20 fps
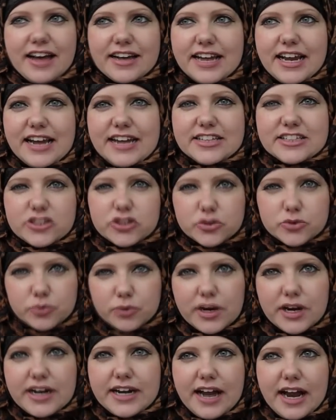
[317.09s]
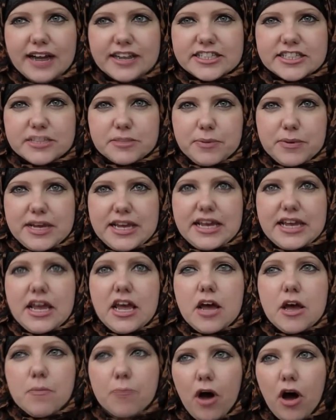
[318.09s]
And, it, and it's just really nice to be
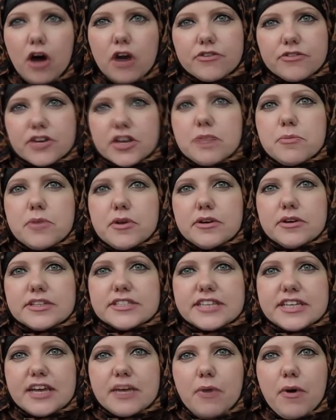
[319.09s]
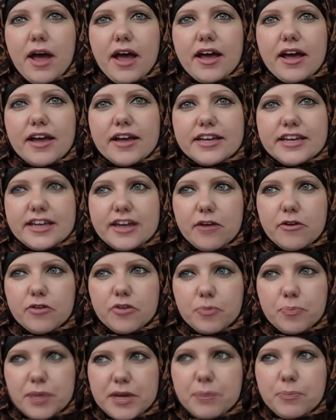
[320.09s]
part of a community where you know
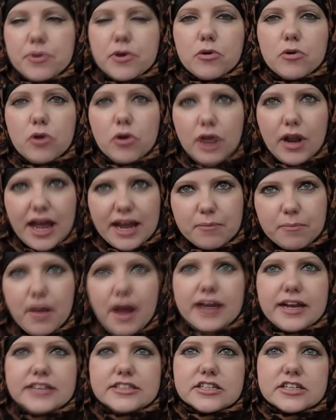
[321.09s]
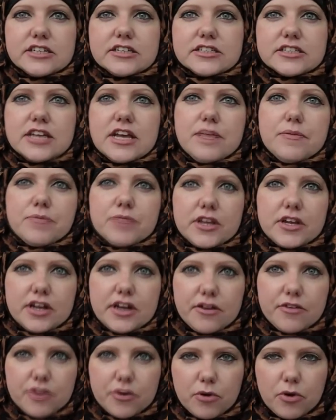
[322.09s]
the people are all like-minded
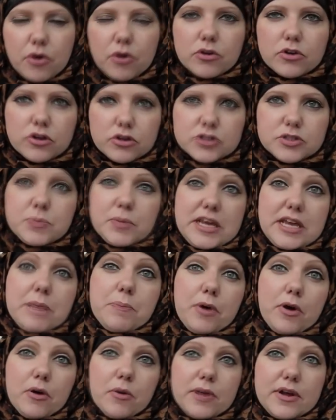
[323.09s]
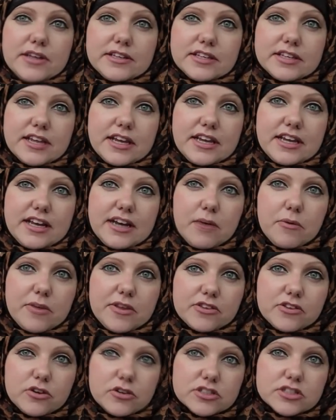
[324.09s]
you know they're all good people with you know
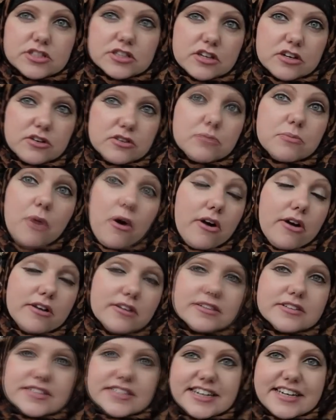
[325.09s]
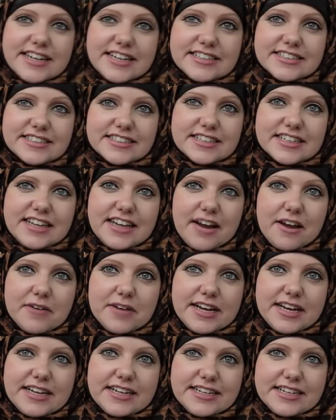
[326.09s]
with good good morals and it's you know
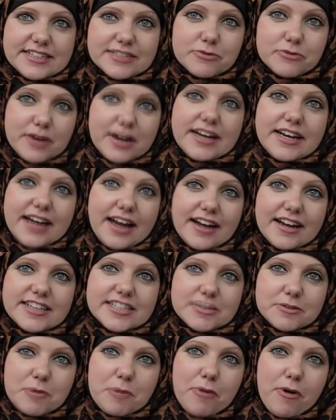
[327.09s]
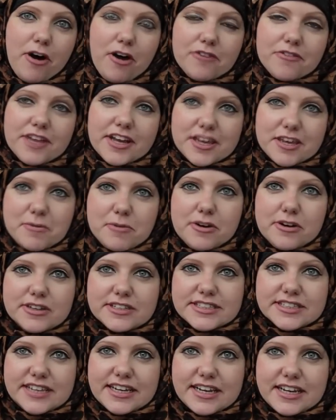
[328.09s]
it, it's really nice to be part of that
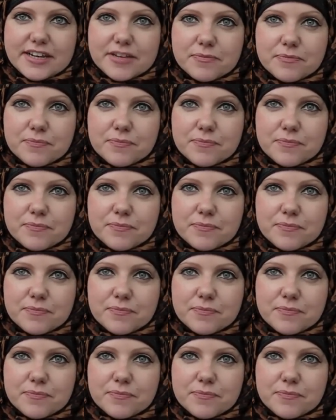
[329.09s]
community